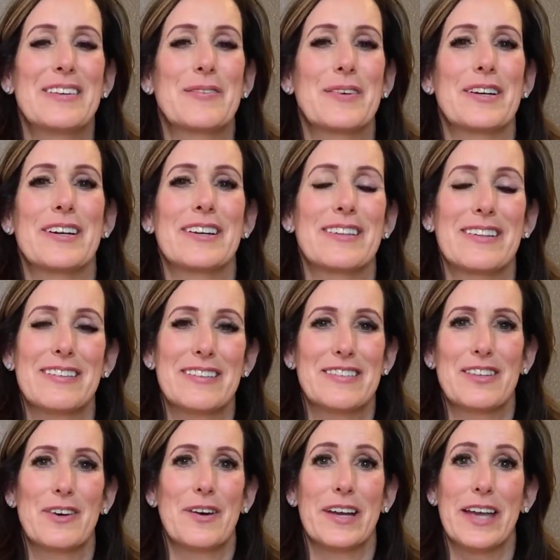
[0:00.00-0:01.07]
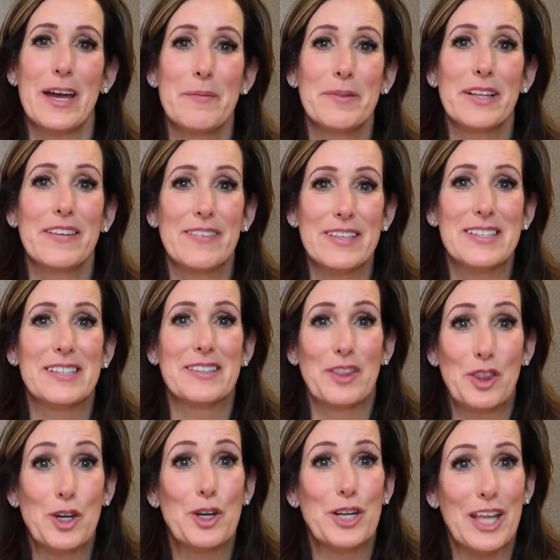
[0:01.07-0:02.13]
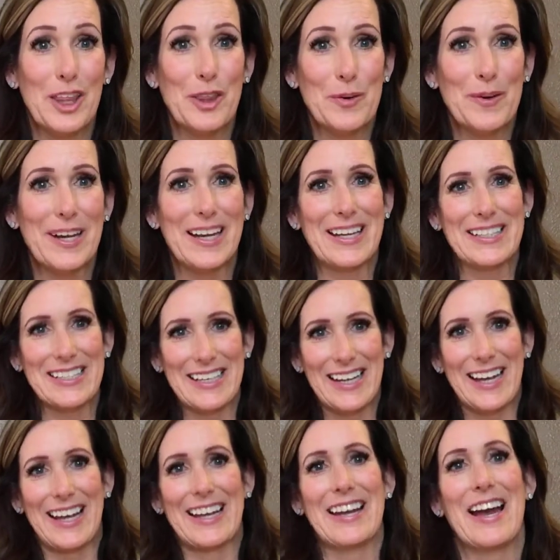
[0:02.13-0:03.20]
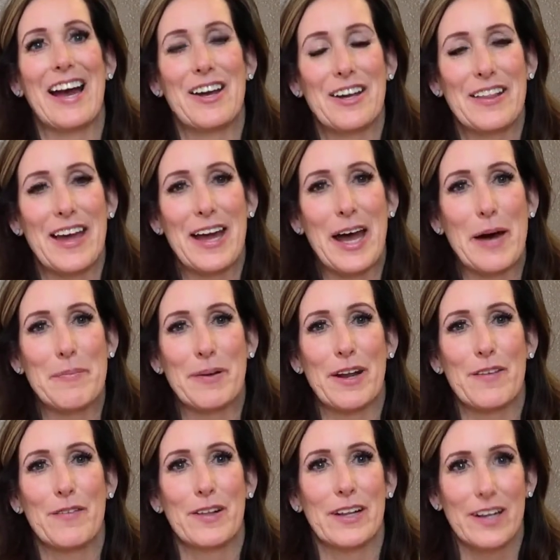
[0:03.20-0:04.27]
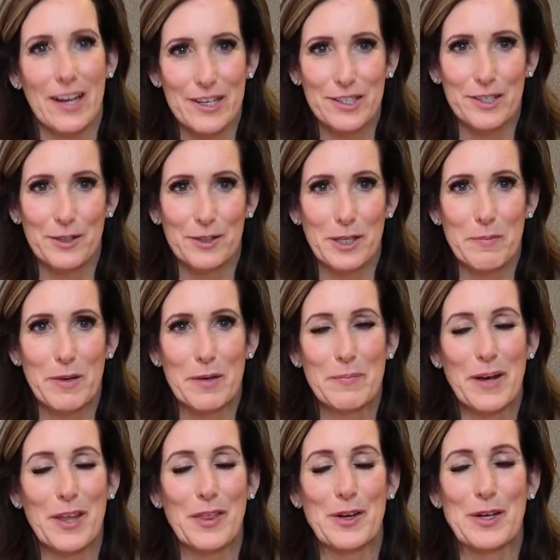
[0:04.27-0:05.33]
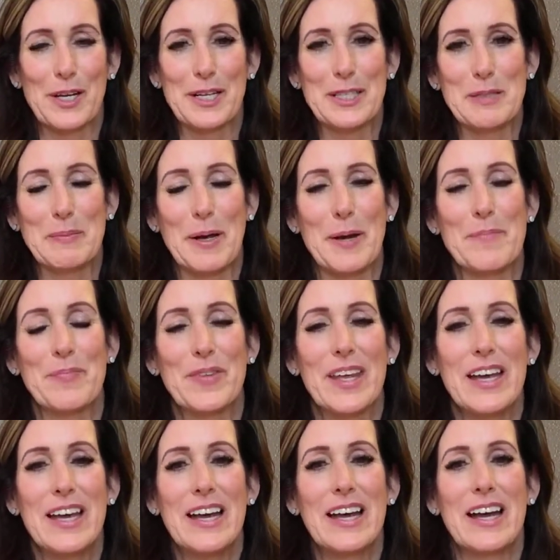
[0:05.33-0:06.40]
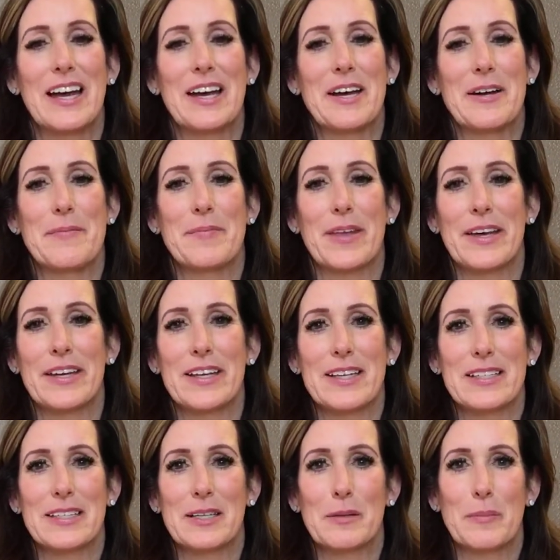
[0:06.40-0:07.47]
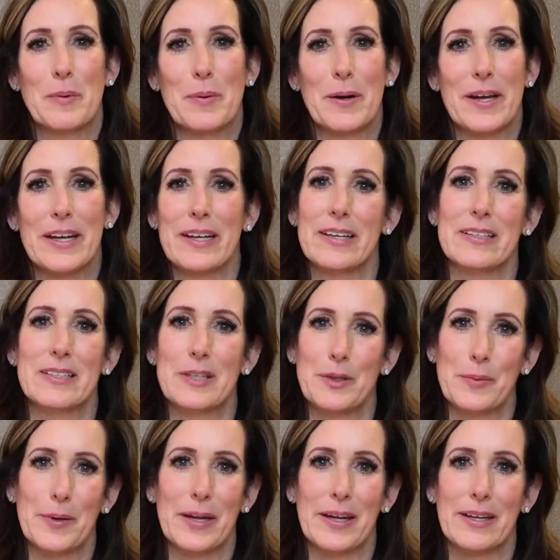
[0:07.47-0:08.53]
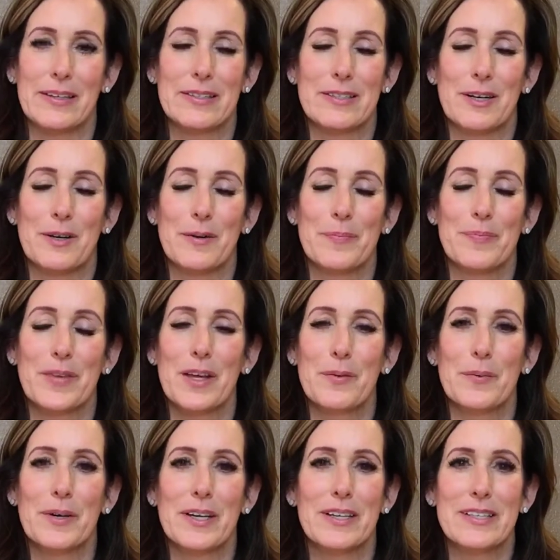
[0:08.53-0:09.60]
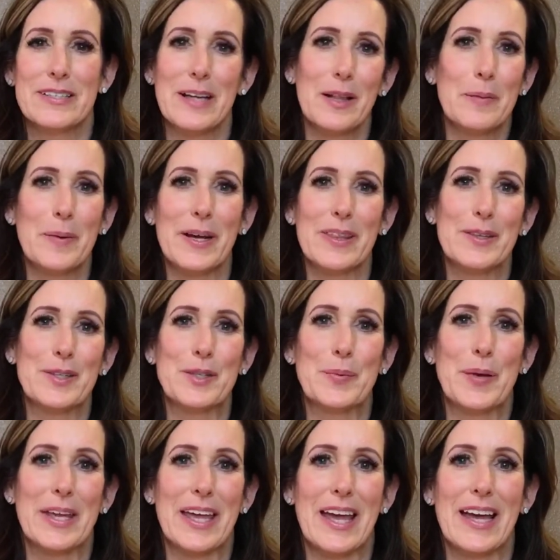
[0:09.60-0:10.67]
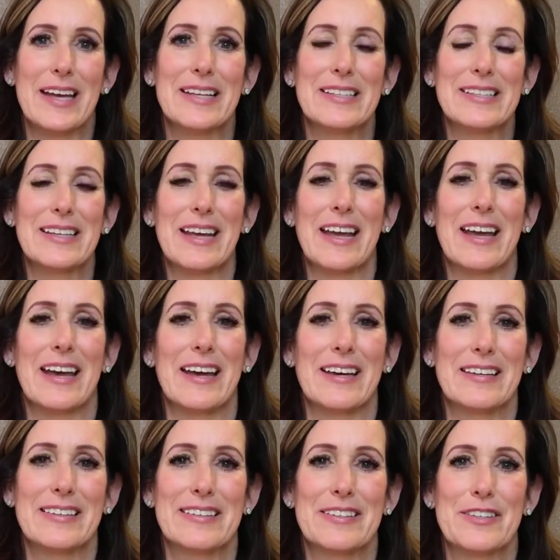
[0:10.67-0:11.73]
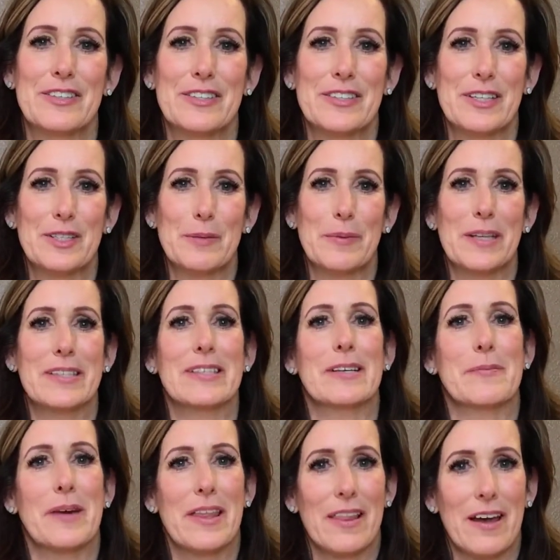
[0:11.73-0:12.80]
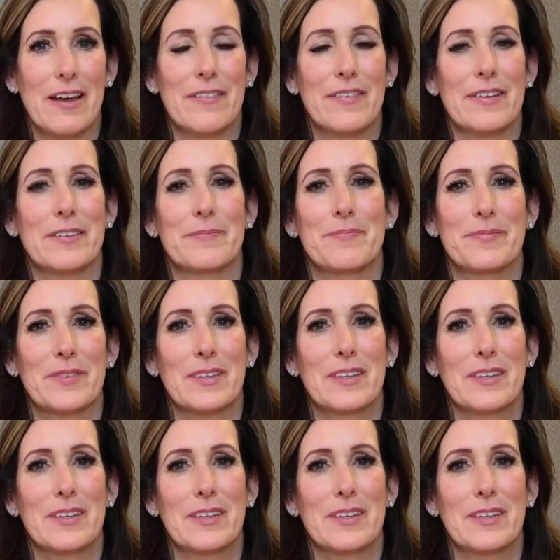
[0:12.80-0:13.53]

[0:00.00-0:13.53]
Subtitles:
I can't believe he's 33 today. How did that happen? I feel like I should only be in my 30s, but and his little boy is 3. So we're gonna celebrate this weekend, and there's such a blessing in my life, and